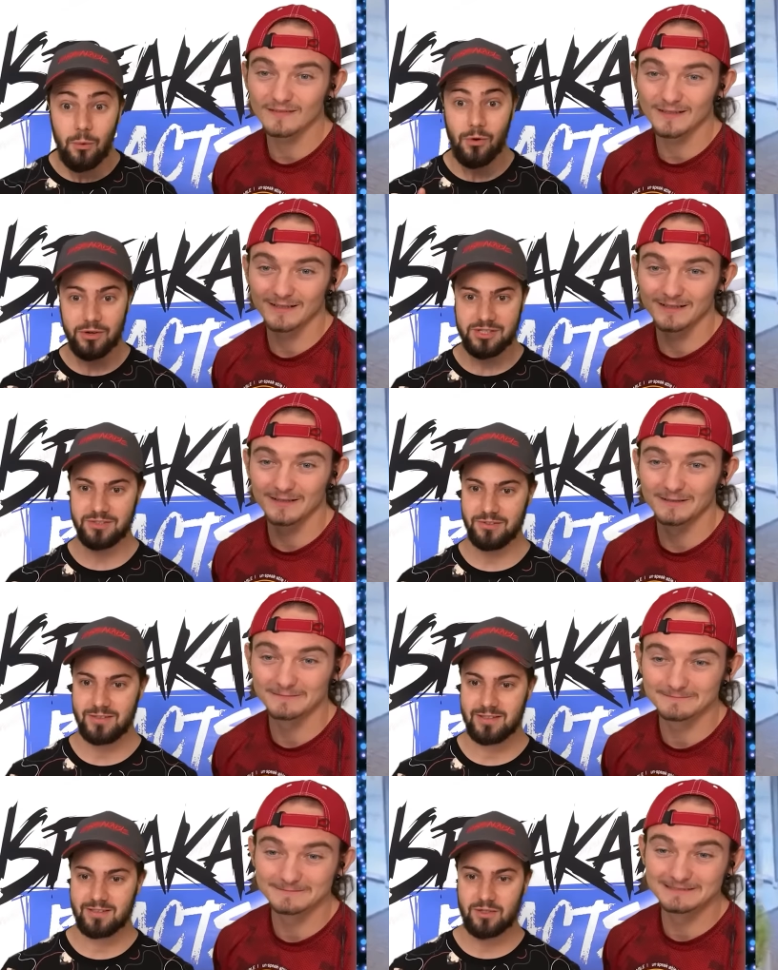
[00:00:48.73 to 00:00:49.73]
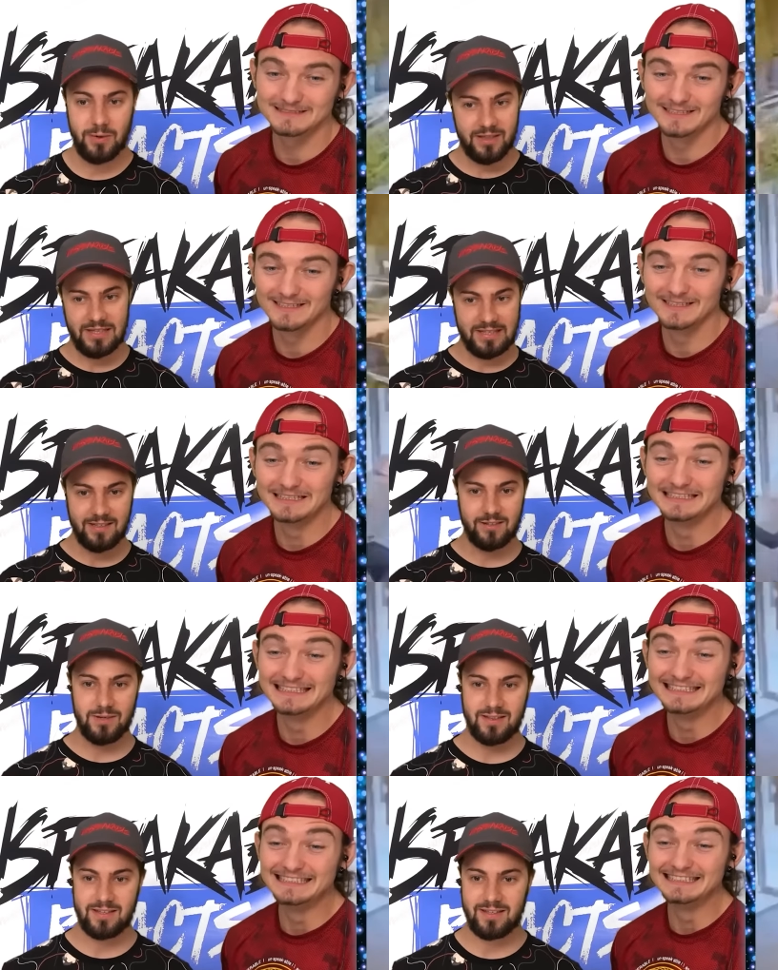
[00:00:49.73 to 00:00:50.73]
Speaker 1: towards you. Quick thinking,
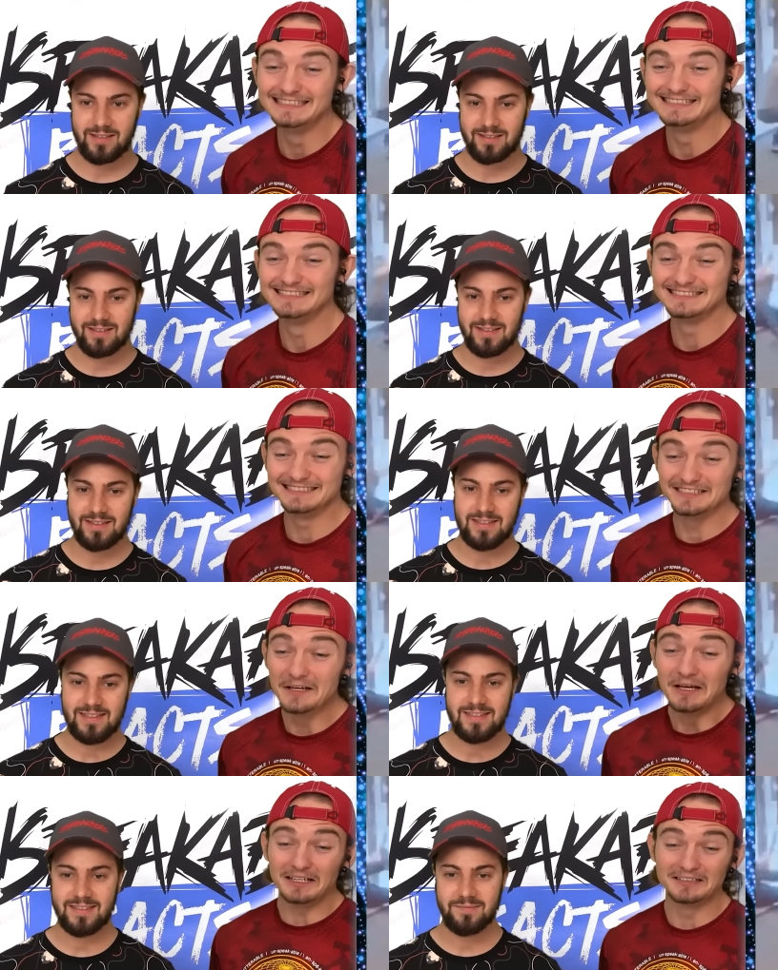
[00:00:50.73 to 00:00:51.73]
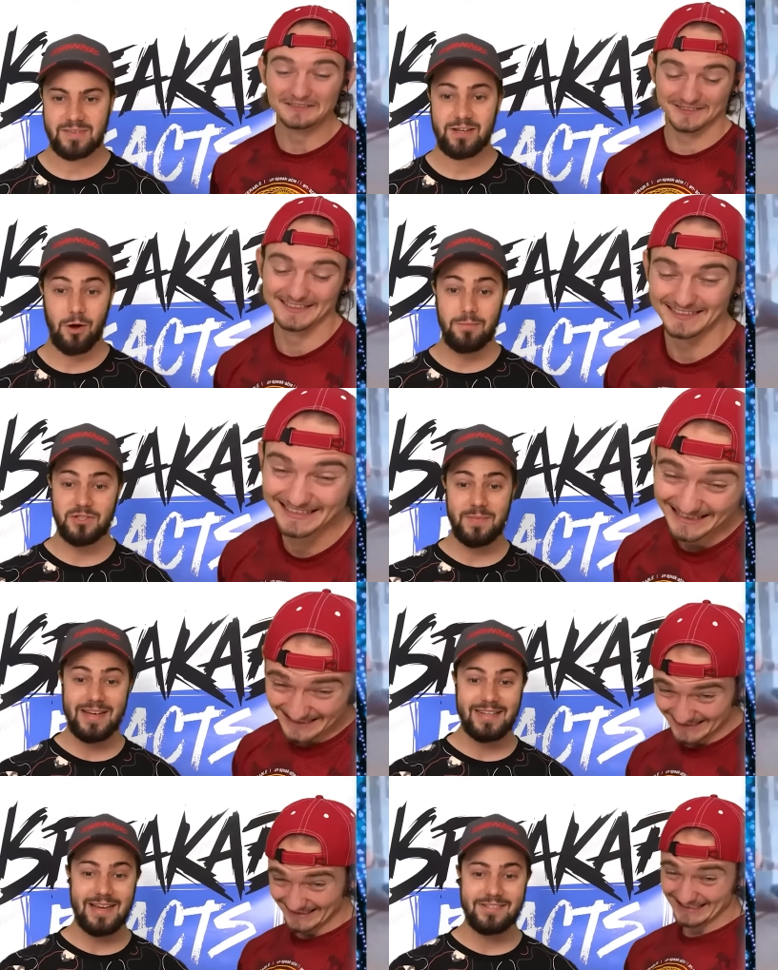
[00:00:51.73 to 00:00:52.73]
quick thinking. He almost made it